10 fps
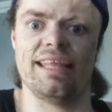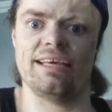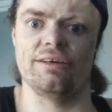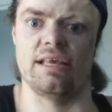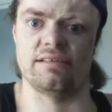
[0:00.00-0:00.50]

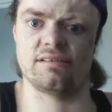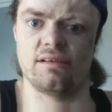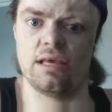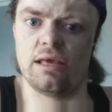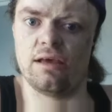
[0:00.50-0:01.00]
Thank
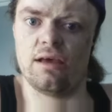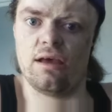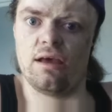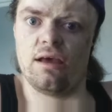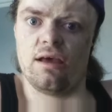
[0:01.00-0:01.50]
goodness.
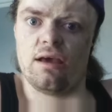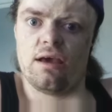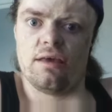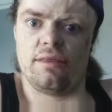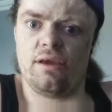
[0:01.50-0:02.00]

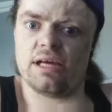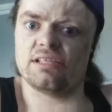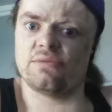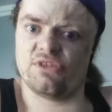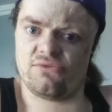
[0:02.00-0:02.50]
Thank you
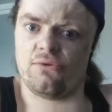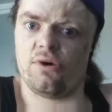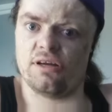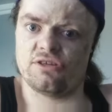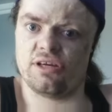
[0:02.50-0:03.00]
guys so much for
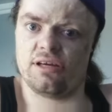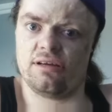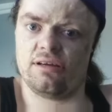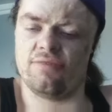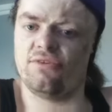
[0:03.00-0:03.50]
watching.